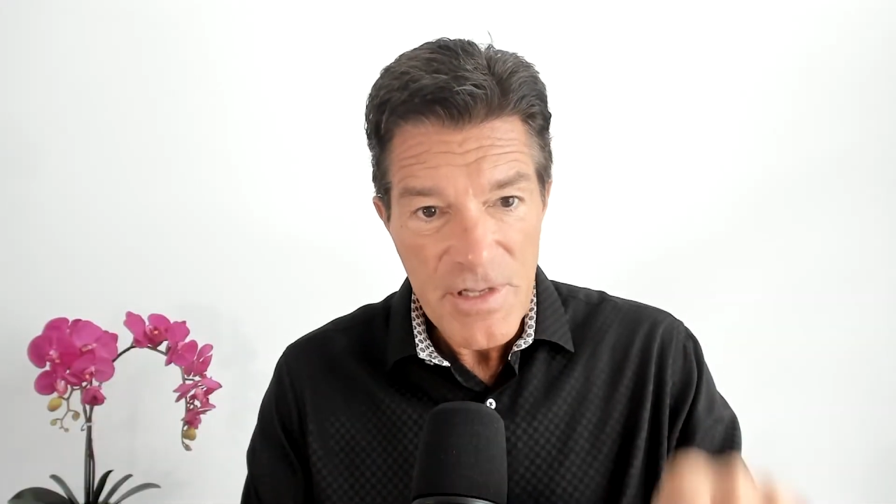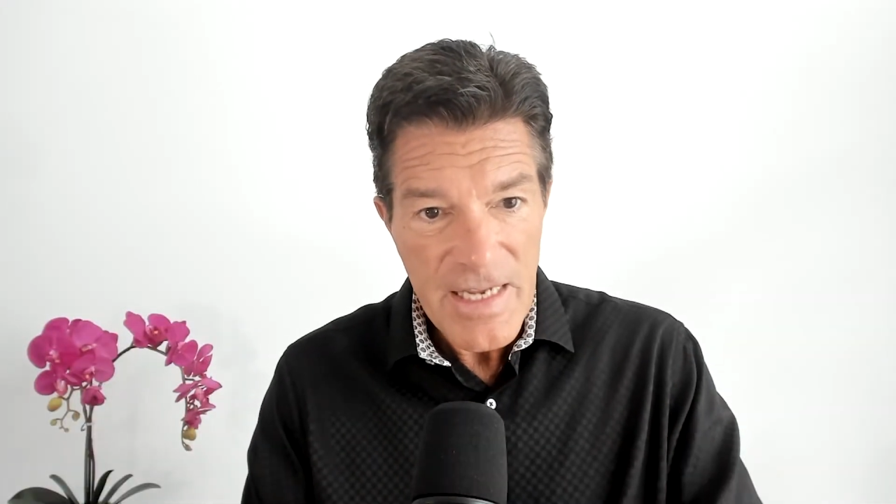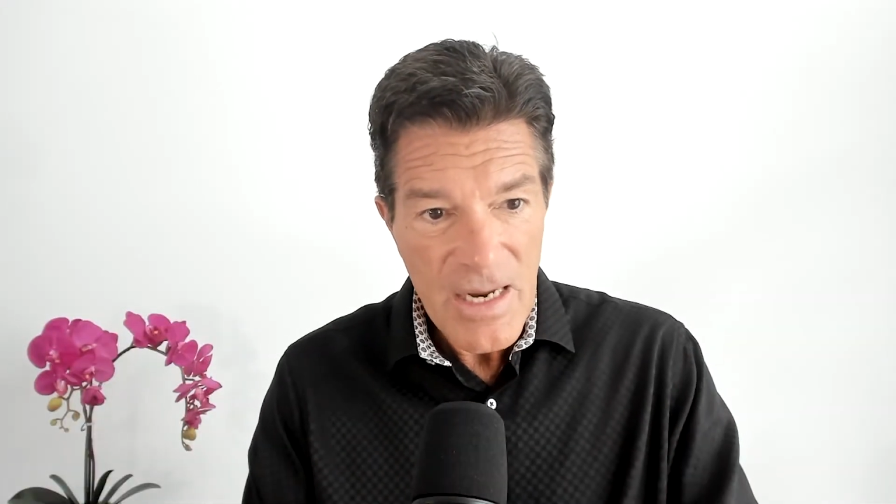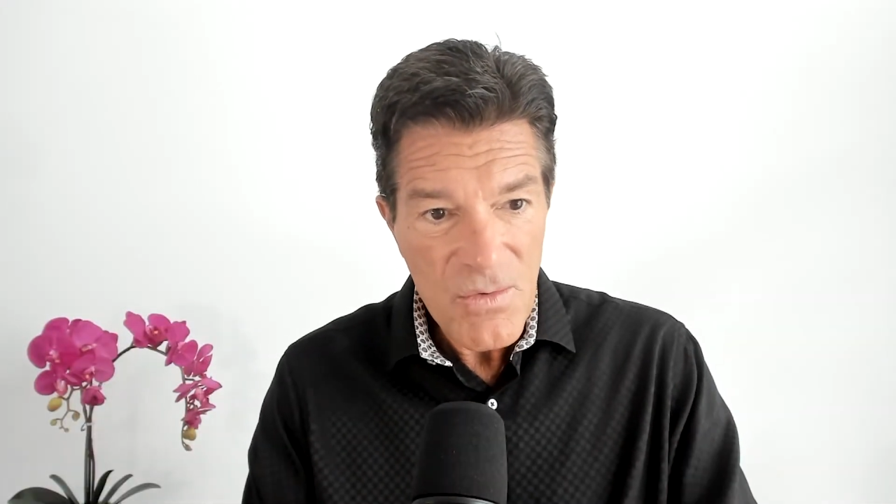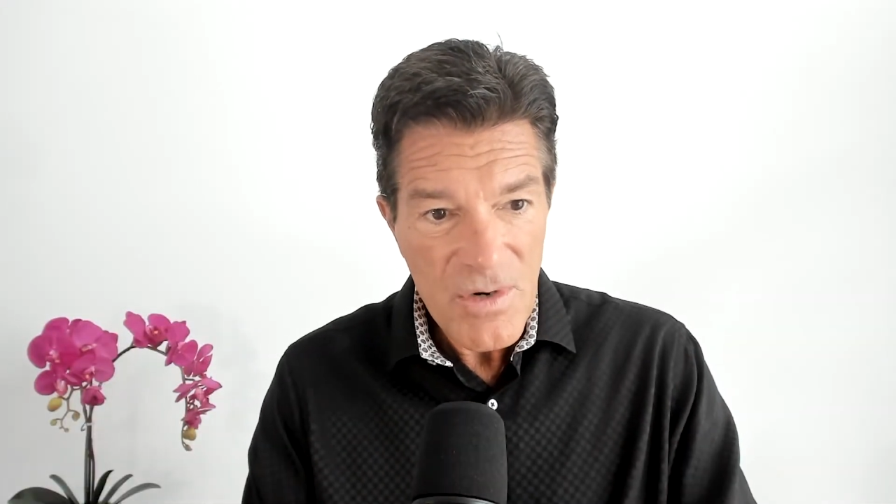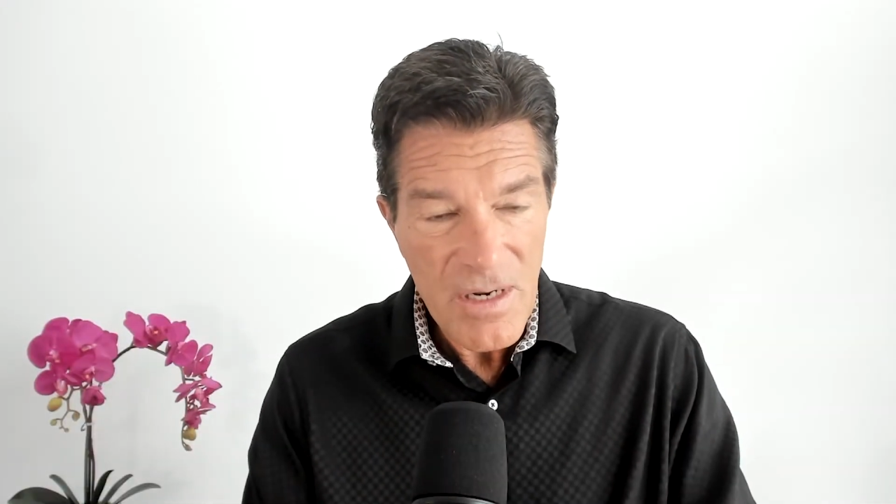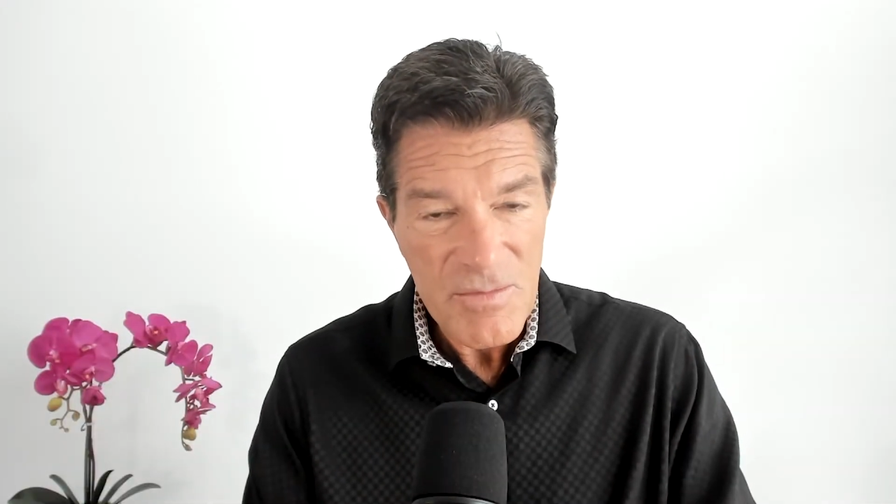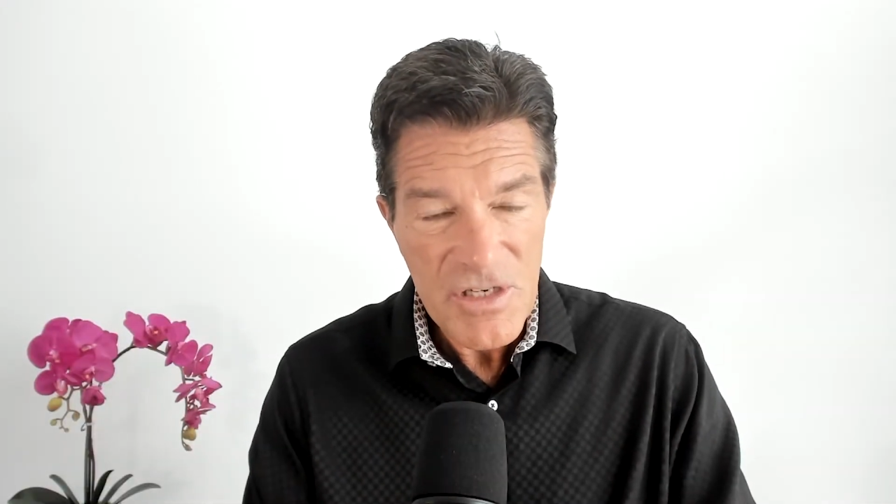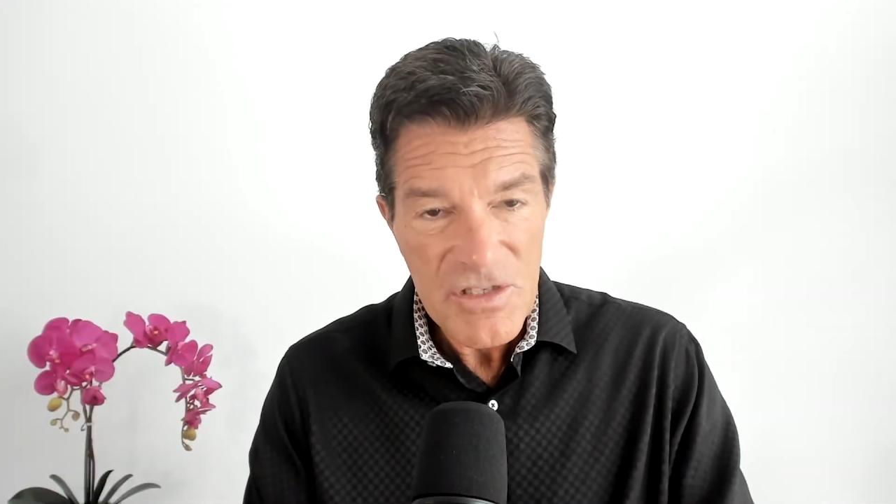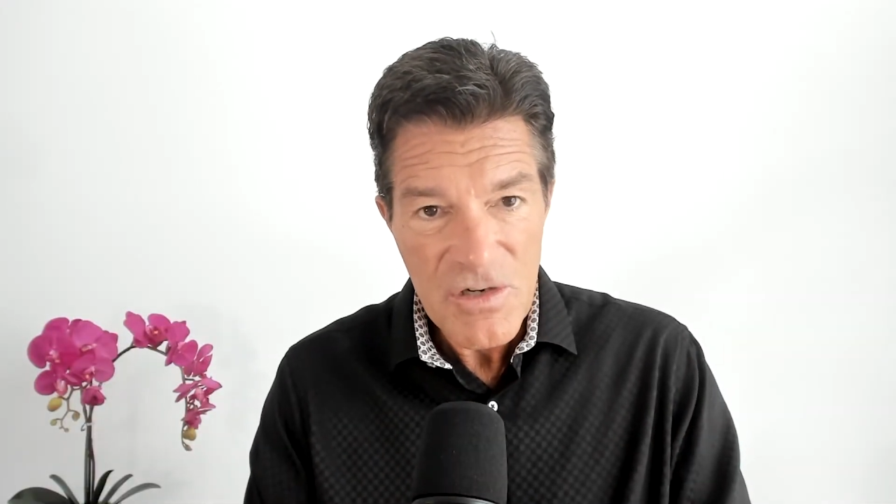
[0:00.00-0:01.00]
the
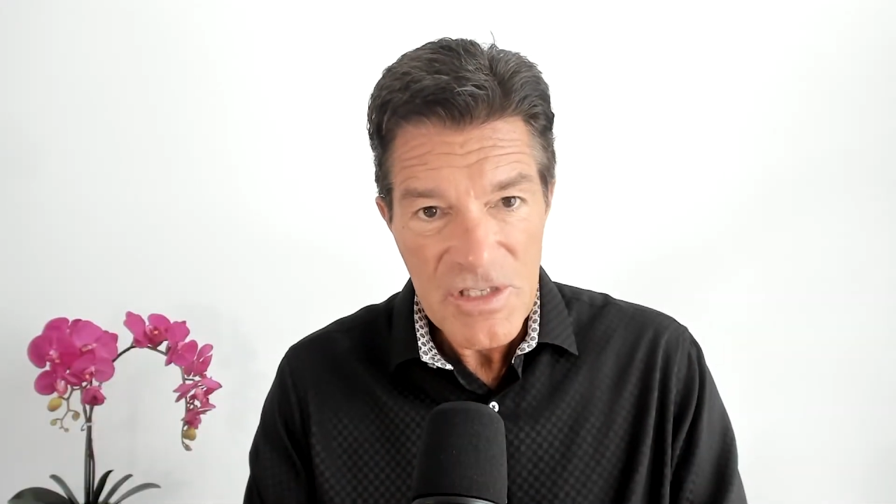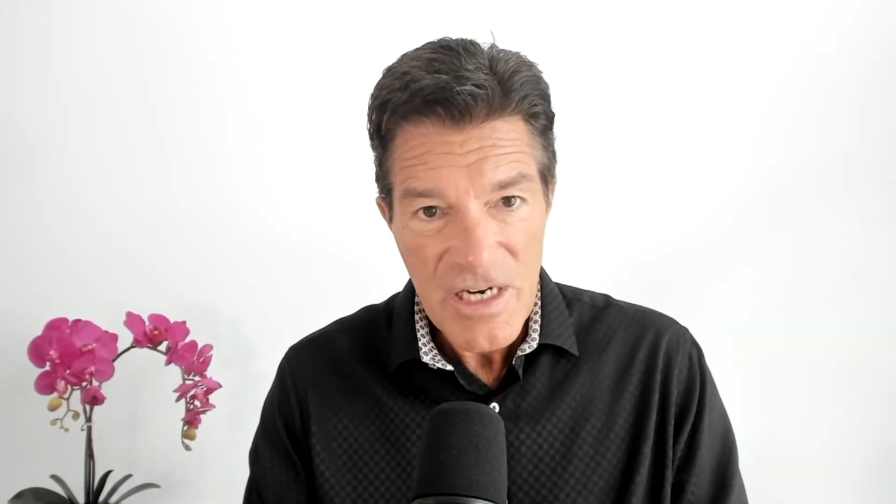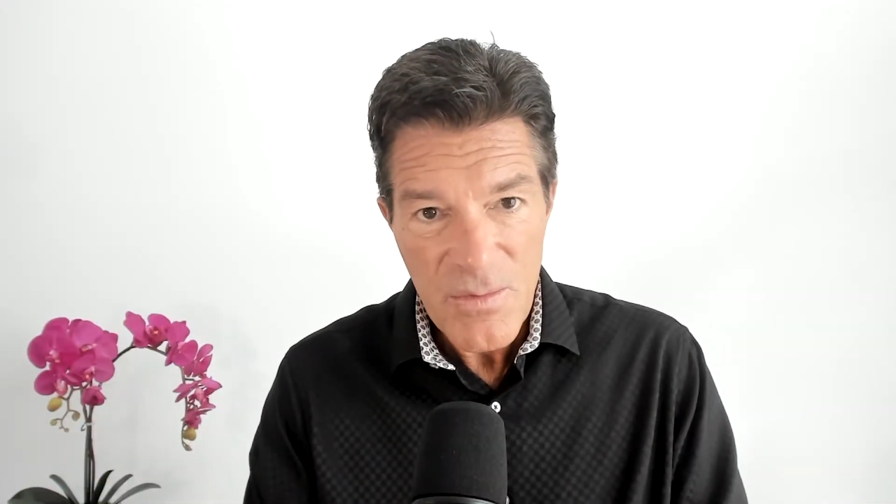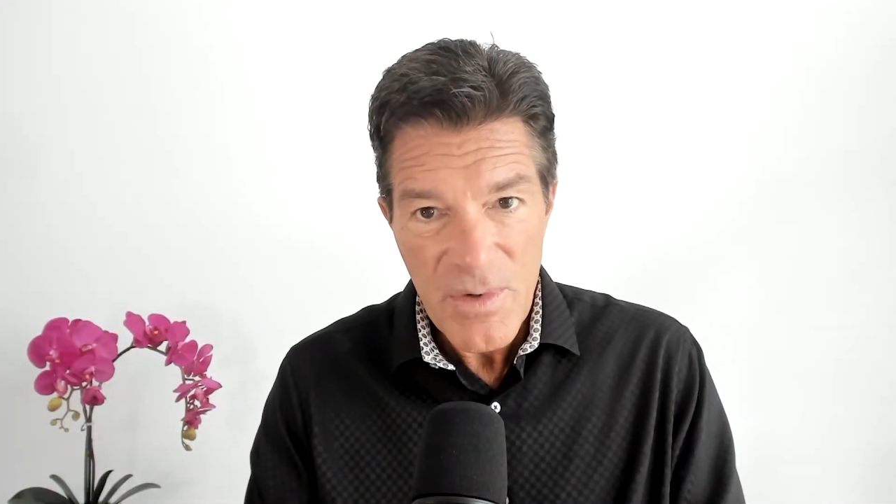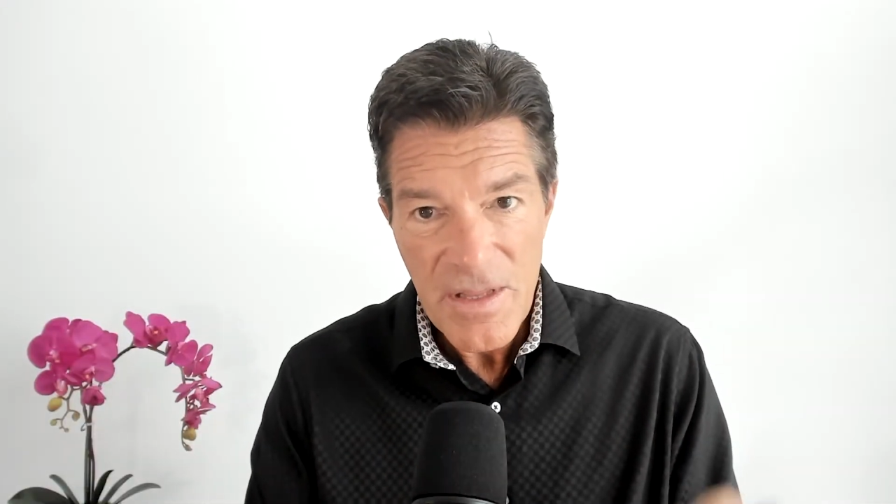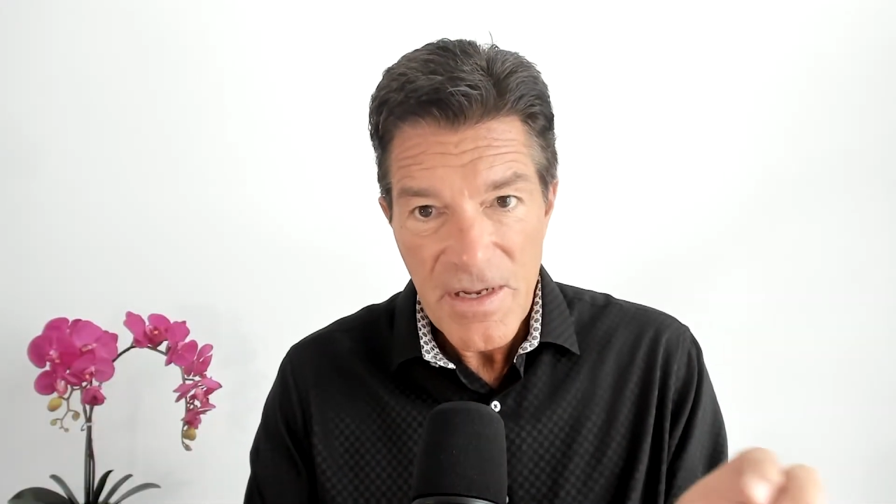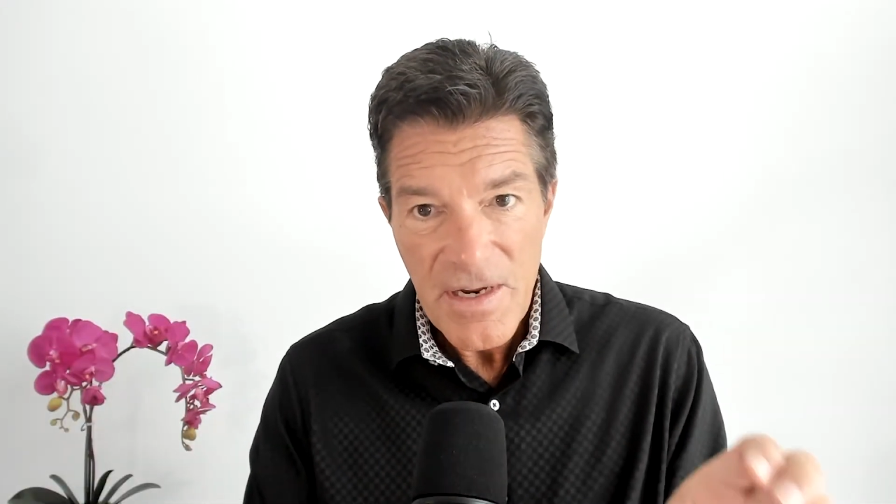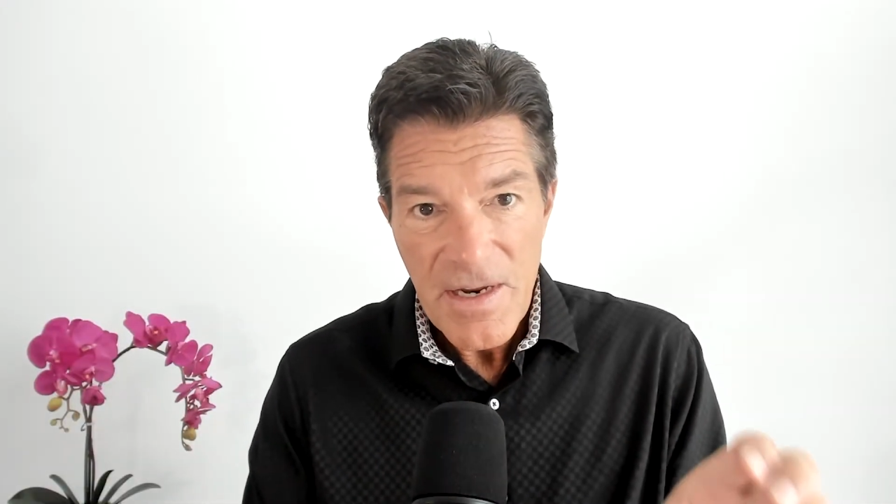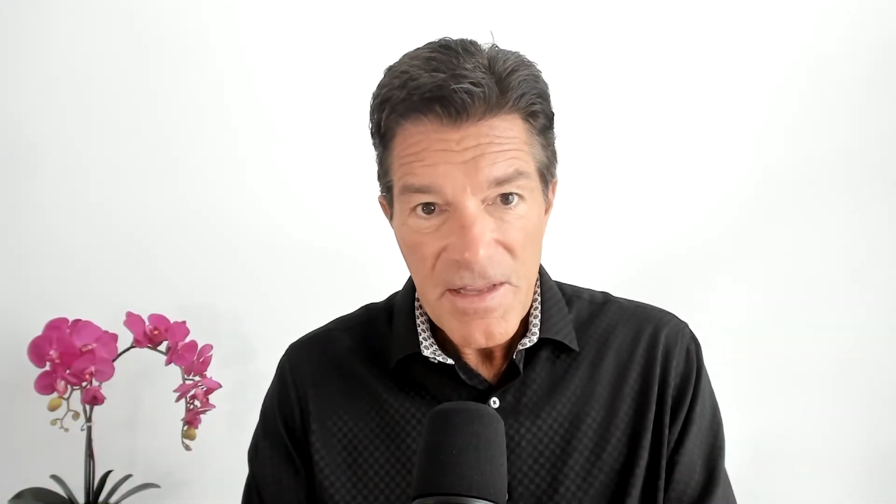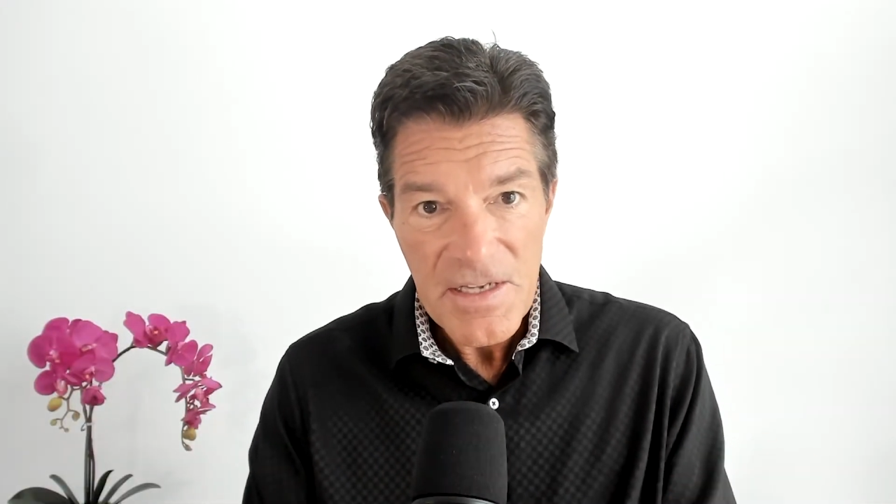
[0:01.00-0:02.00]
outcomes associated with
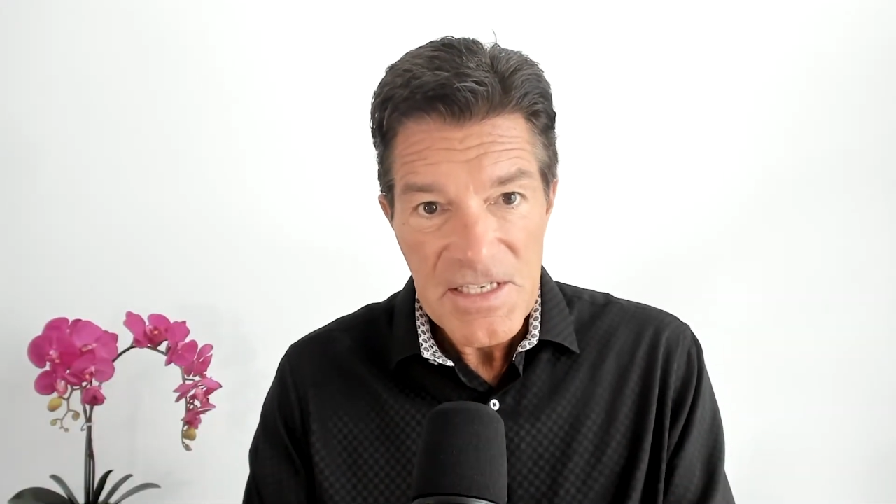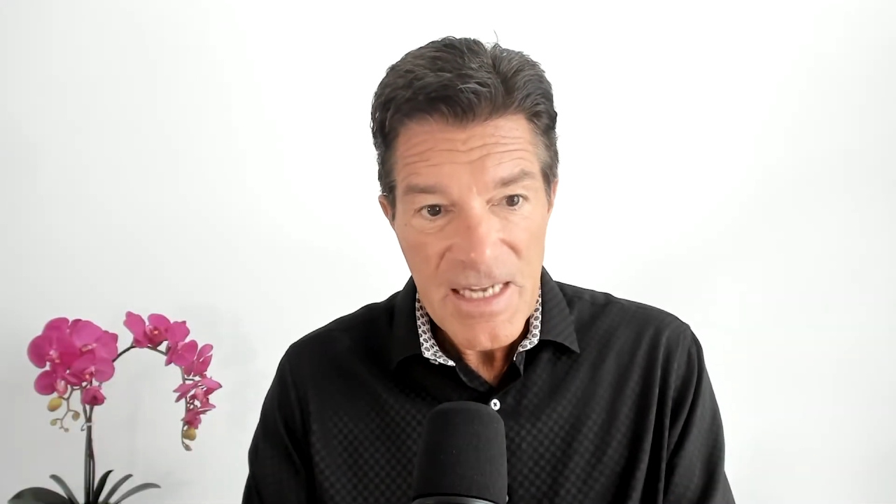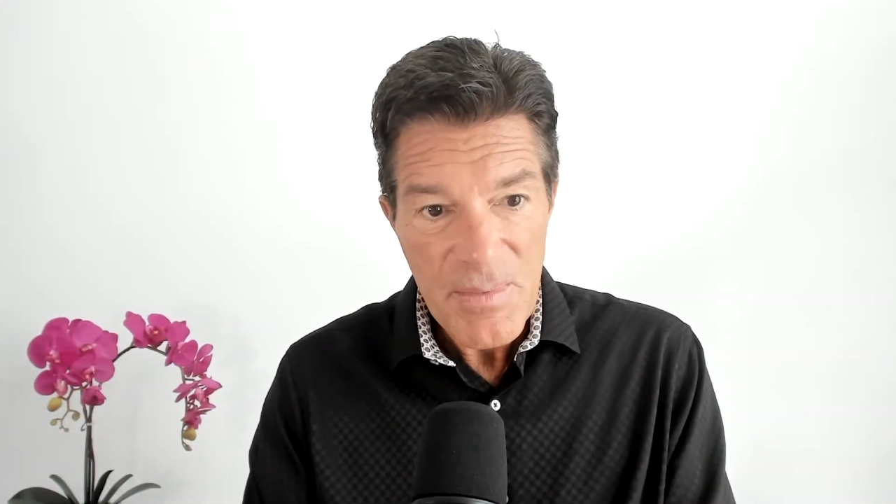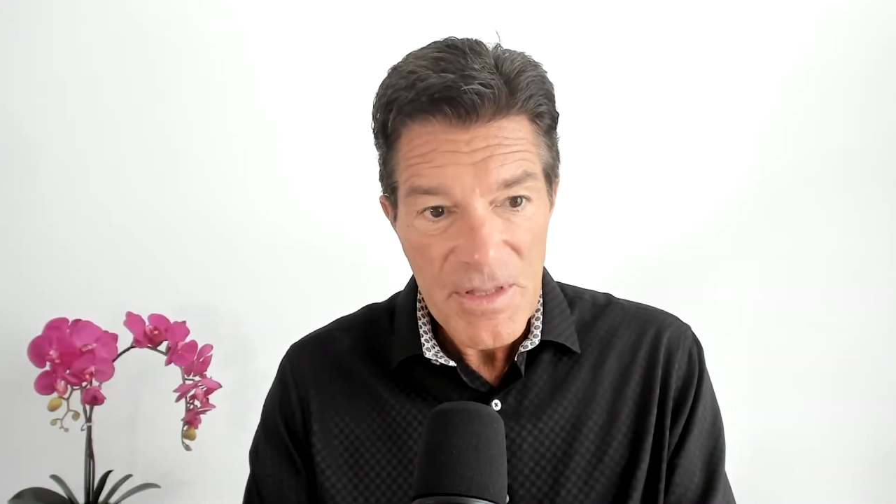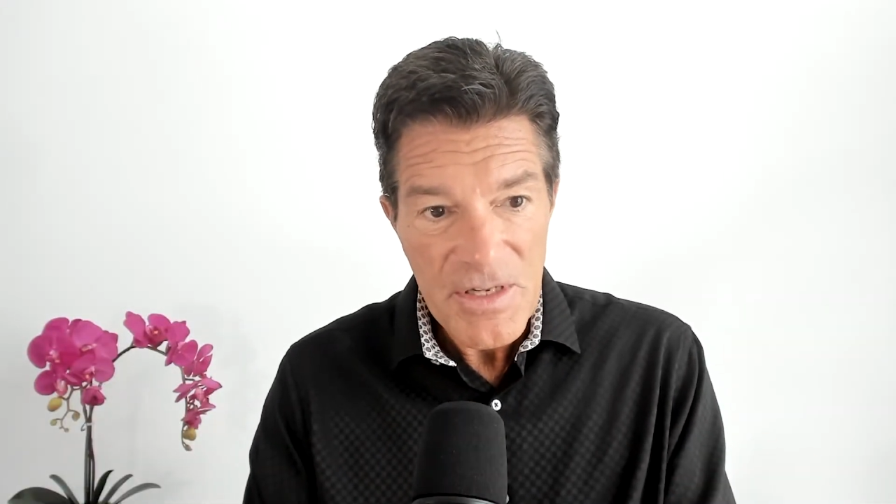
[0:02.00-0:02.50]
the step in the